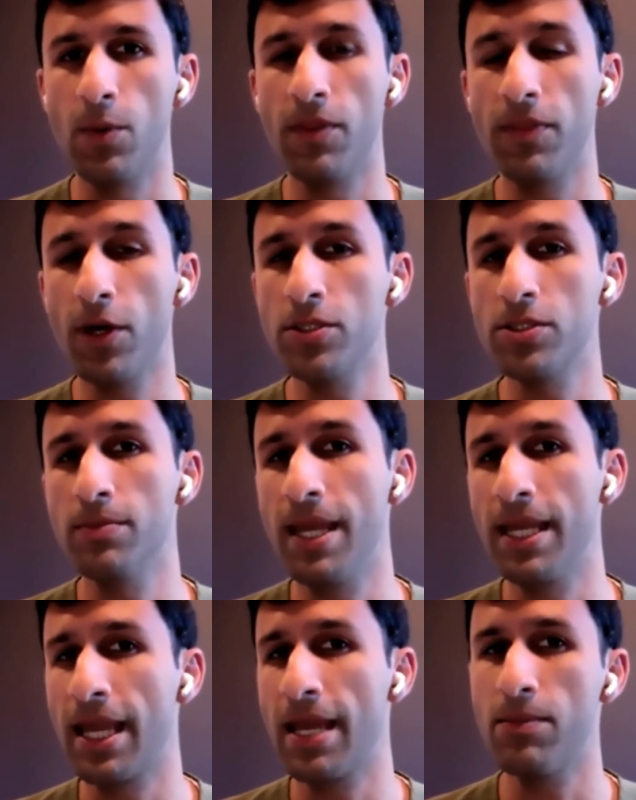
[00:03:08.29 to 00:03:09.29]
With those, you
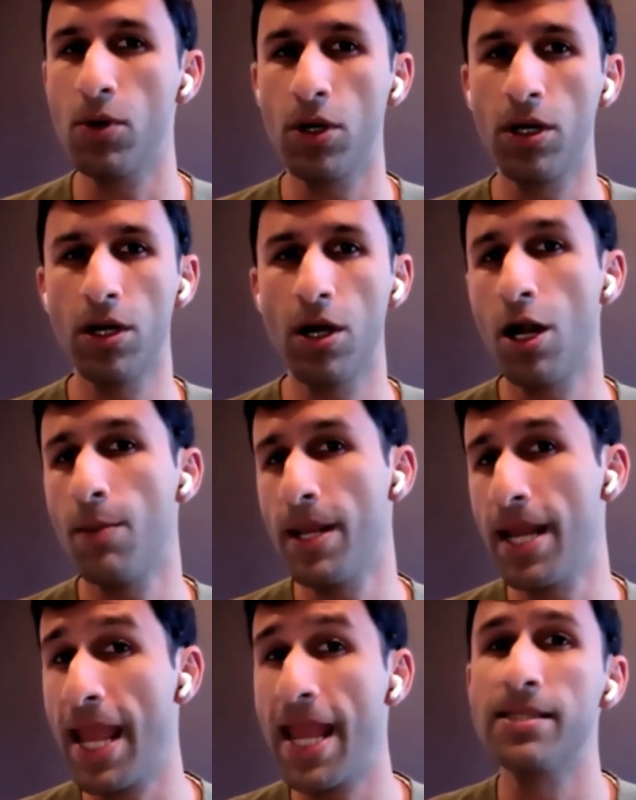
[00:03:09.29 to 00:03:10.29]
may get more arm
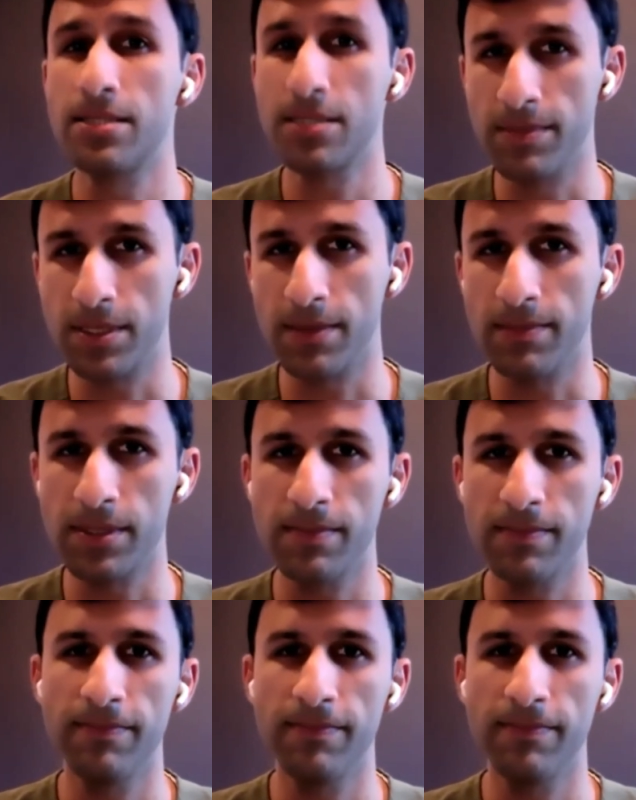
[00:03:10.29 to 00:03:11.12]
and hand symptoms.